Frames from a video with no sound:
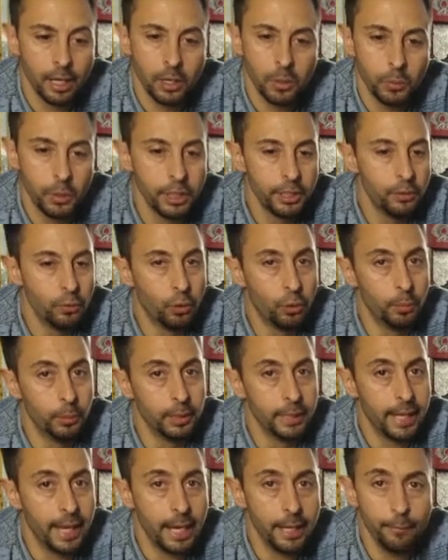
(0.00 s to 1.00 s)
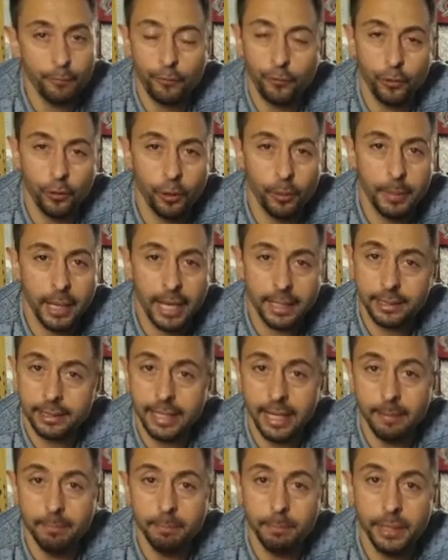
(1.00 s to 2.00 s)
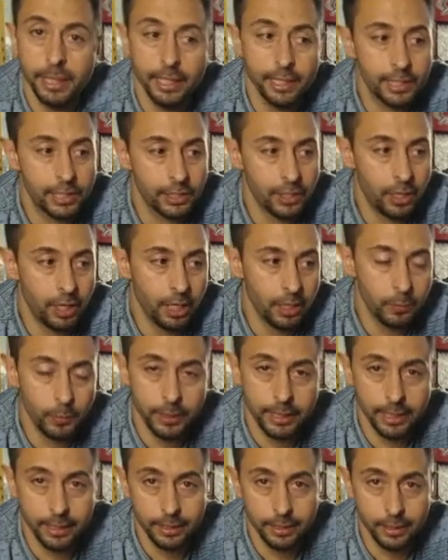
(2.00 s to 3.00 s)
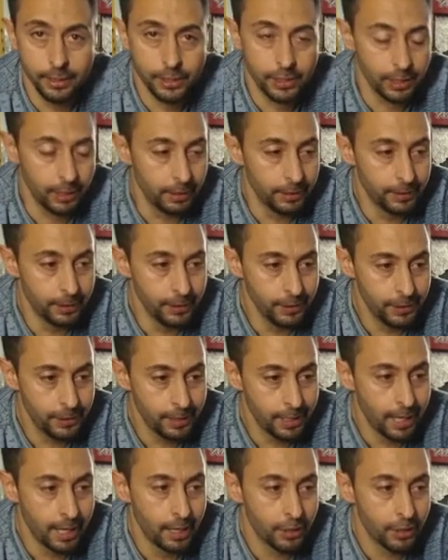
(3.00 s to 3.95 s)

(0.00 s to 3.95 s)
We normally aim for about 10 psi within the cylinders.